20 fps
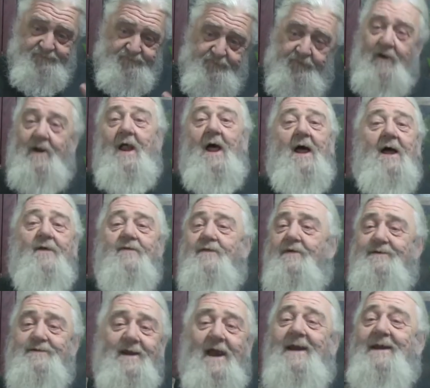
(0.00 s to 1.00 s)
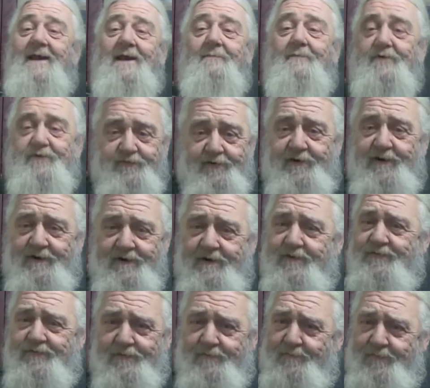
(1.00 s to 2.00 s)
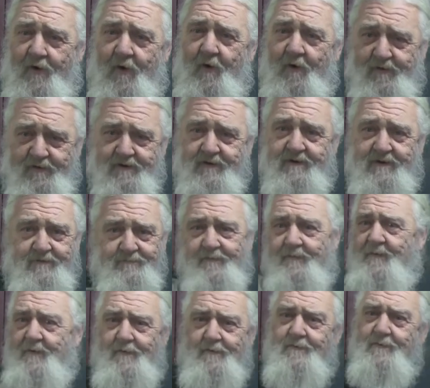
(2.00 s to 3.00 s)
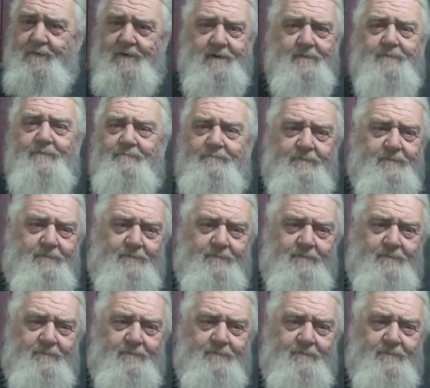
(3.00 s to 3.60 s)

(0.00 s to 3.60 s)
realize a dating machine is important, even though it,